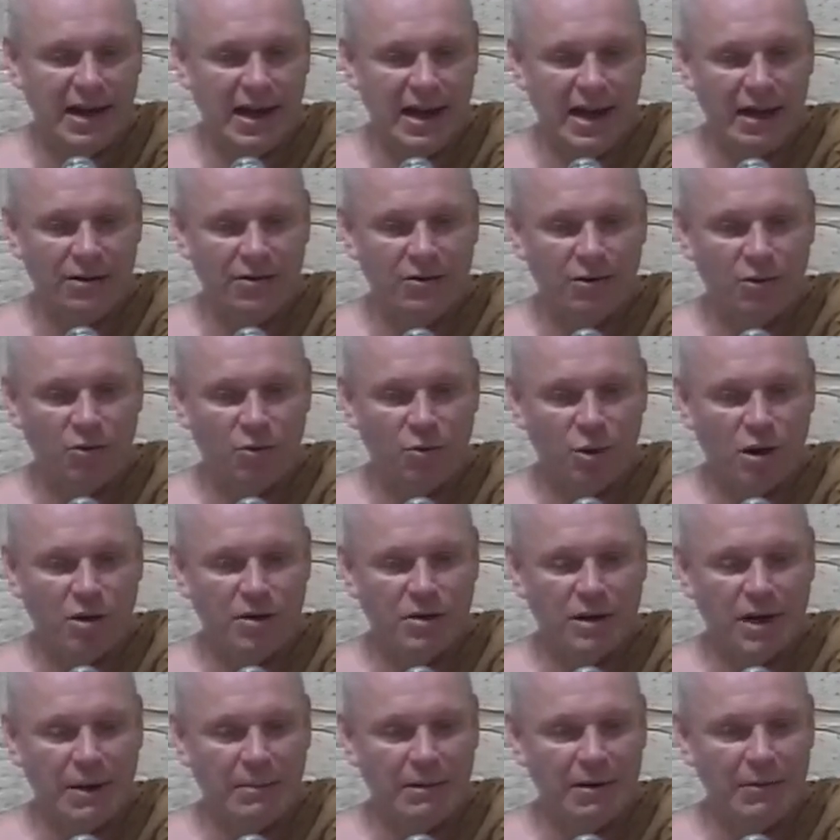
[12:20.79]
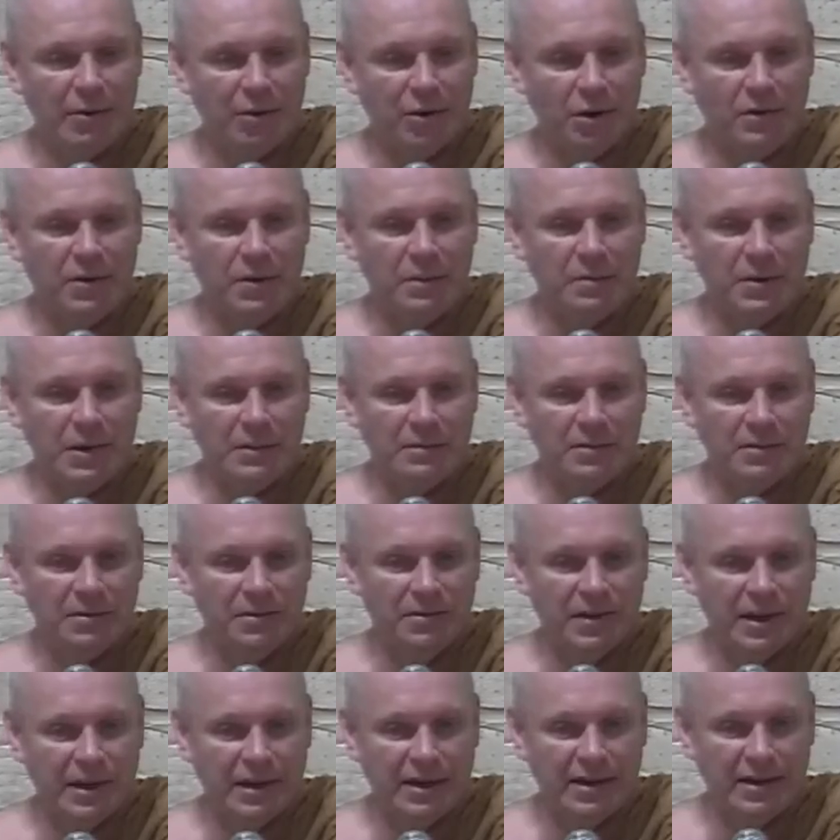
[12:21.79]
And you're not worried about what other people
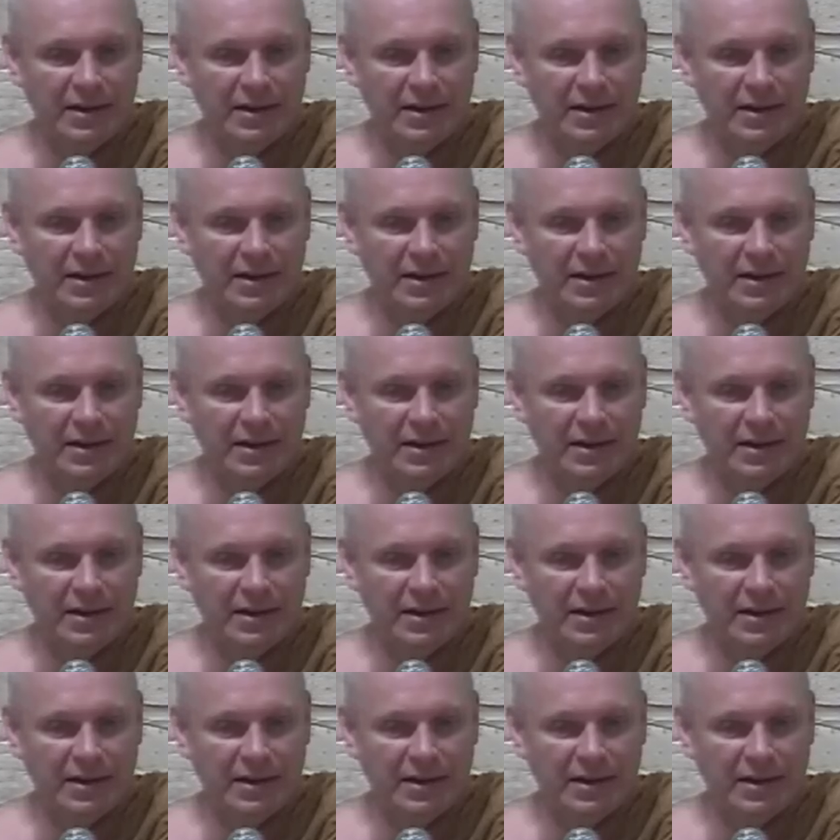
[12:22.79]
think.